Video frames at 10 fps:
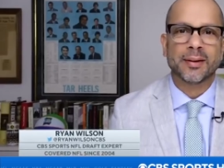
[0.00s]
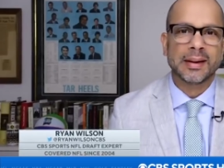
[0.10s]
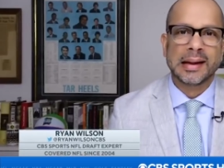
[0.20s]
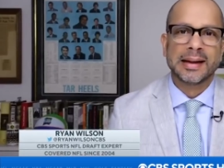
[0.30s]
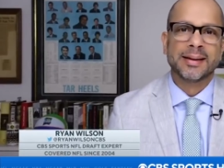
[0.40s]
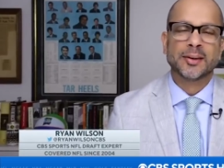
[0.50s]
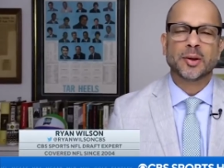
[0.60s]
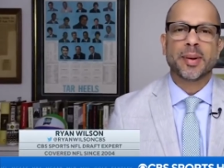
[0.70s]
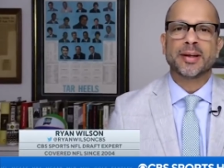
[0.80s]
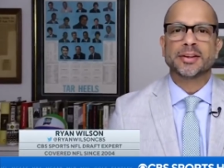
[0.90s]
it, Joe.
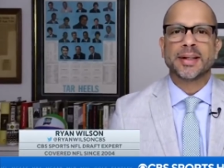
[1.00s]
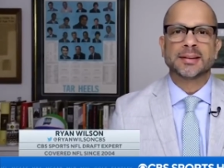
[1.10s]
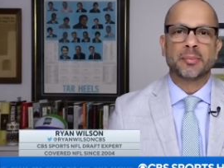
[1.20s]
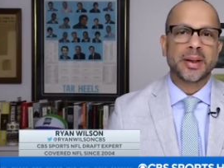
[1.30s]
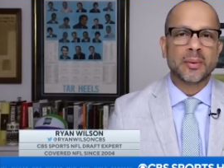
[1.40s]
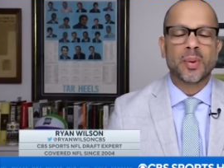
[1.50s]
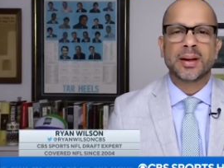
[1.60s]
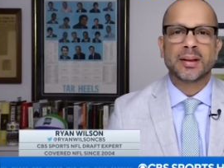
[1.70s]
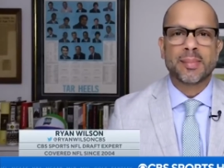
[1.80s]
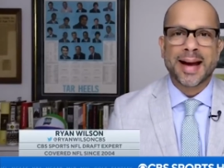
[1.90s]
There's a better chance of me
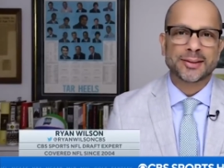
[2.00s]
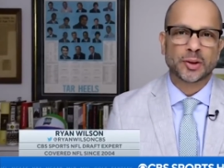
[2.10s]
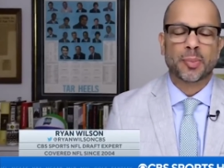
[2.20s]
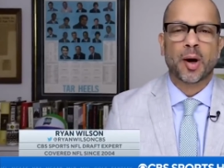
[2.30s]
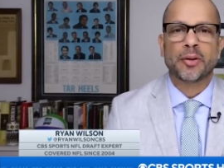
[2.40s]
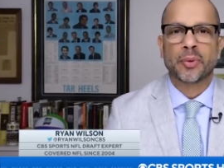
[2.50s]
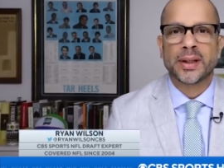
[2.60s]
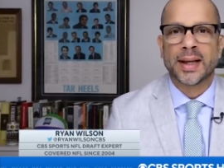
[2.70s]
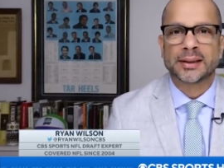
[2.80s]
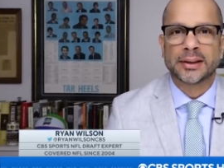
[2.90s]
winning the Masters Part
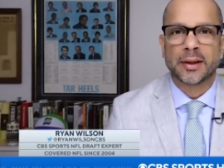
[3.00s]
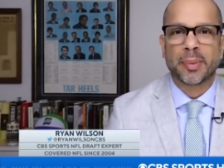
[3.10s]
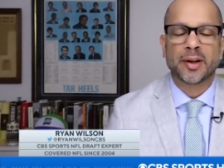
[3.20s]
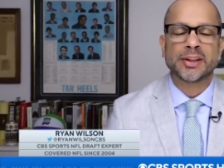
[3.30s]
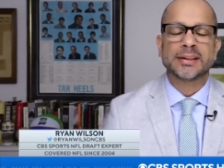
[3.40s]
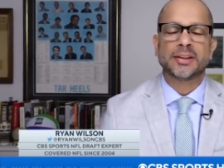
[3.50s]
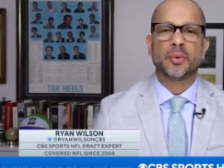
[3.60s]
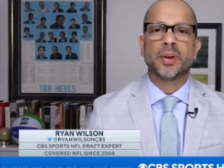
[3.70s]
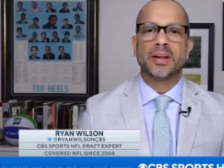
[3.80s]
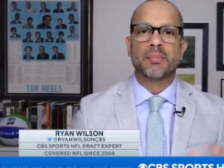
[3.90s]
3 next year, better chance of
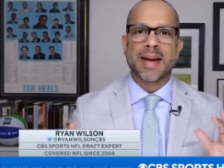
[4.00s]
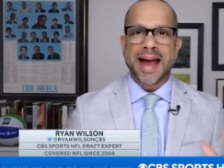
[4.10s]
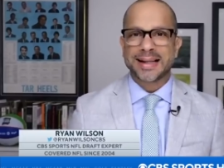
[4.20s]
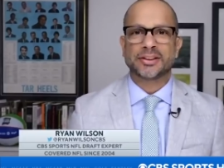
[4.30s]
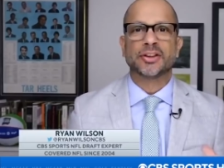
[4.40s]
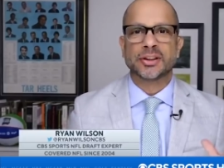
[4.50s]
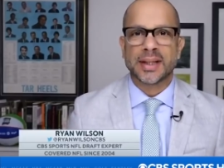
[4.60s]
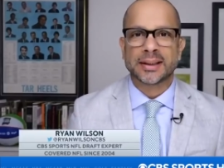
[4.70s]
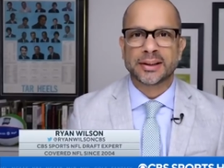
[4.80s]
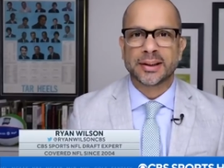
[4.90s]
you winning the Masters
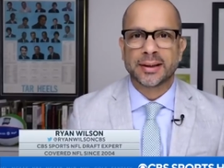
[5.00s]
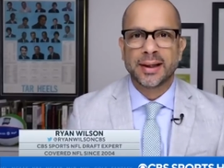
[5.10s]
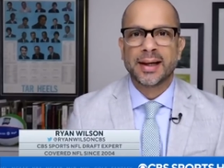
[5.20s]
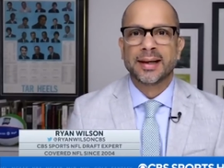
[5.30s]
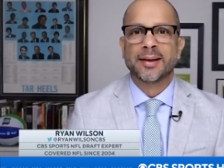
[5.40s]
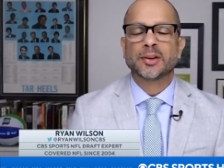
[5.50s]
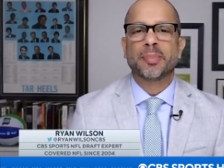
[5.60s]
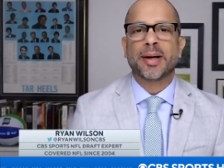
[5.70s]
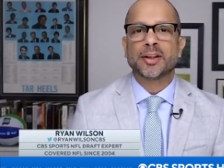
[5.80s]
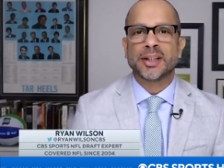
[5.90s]
next year. There's
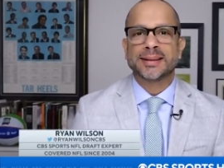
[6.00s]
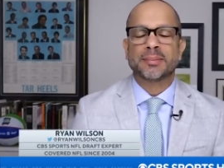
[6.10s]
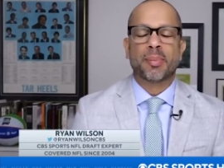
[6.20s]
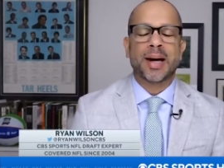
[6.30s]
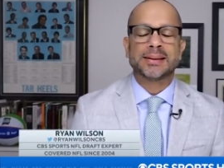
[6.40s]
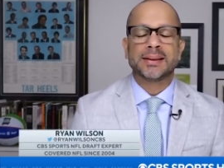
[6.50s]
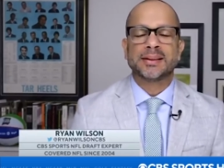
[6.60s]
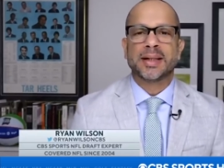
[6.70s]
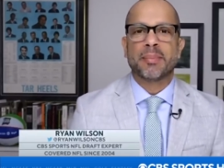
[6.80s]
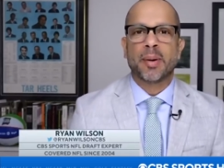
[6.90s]
a better chance of Bryson
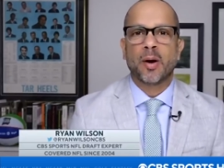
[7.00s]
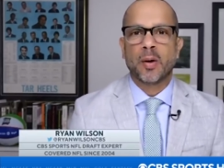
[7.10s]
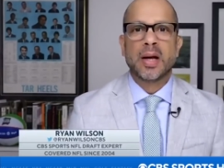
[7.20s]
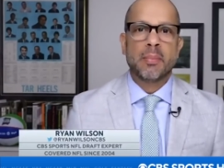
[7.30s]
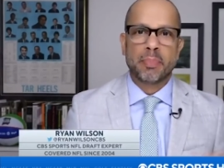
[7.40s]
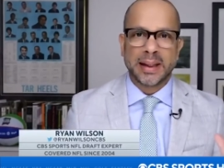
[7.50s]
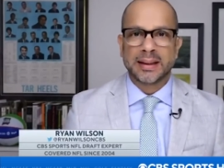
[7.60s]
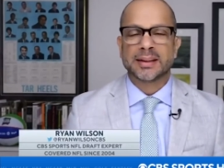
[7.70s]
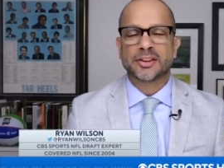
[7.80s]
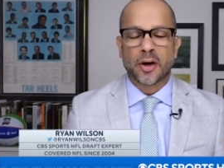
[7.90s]
DeChambeau
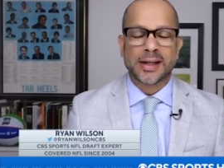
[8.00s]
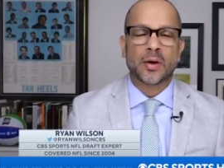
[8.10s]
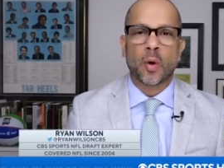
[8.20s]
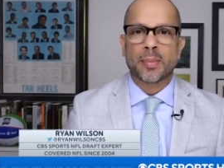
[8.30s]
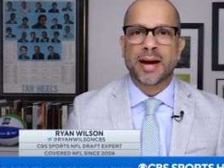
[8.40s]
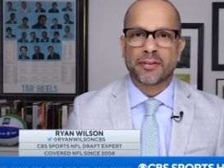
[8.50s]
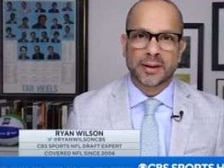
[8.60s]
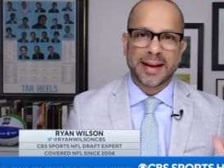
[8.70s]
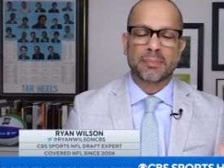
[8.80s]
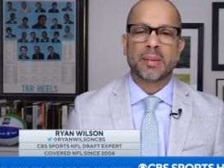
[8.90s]
being the starting quarterback for
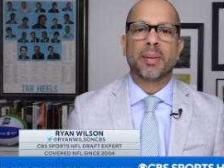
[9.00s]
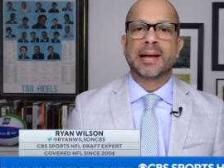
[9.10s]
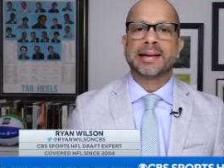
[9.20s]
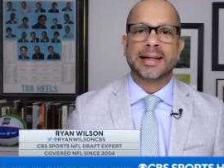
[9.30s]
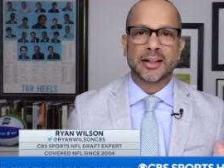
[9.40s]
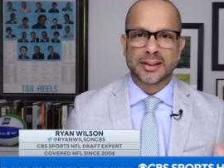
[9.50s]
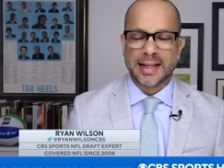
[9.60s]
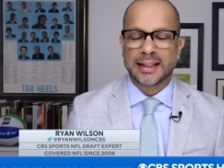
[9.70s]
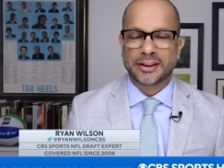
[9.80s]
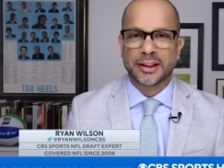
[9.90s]
the Tampa Bay Buccaneers
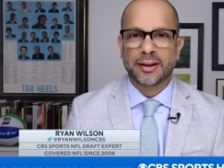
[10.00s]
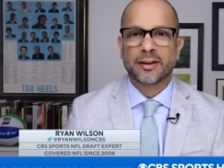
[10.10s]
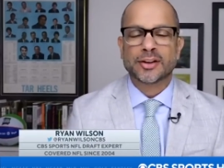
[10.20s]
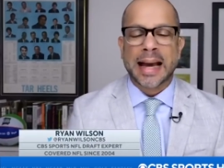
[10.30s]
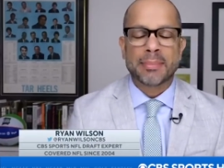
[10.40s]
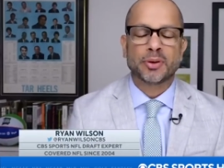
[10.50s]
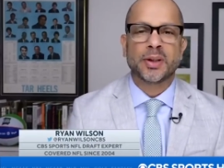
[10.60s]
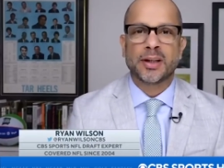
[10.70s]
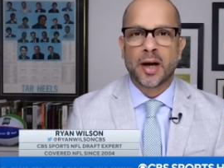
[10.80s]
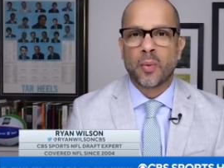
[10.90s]
next year. There's
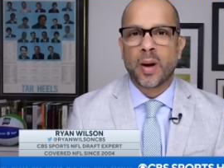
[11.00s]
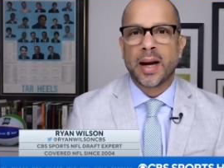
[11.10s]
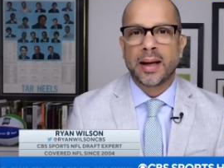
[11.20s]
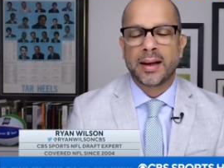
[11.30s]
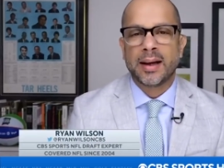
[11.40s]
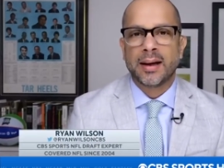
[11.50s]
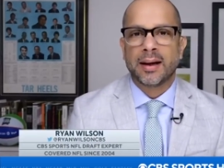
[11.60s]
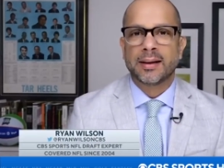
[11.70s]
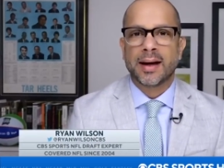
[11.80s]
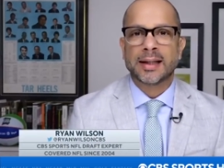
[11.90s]
absolutely no way
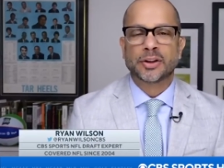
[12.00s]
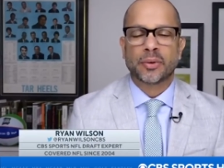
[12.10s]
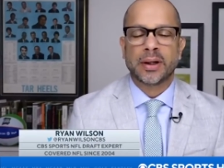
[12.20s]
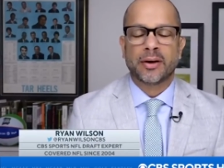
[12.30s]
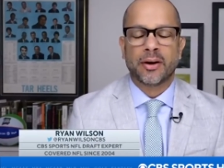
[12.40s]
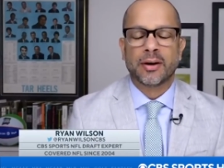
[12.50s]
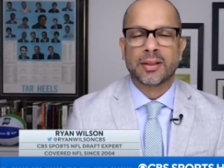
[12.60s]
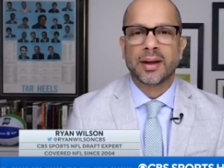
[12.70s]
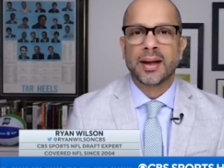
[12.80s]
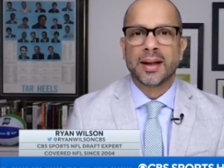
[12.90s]
on God's green
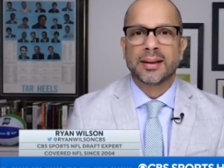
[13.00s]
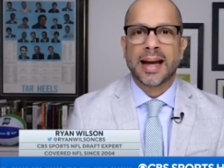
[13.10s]
earth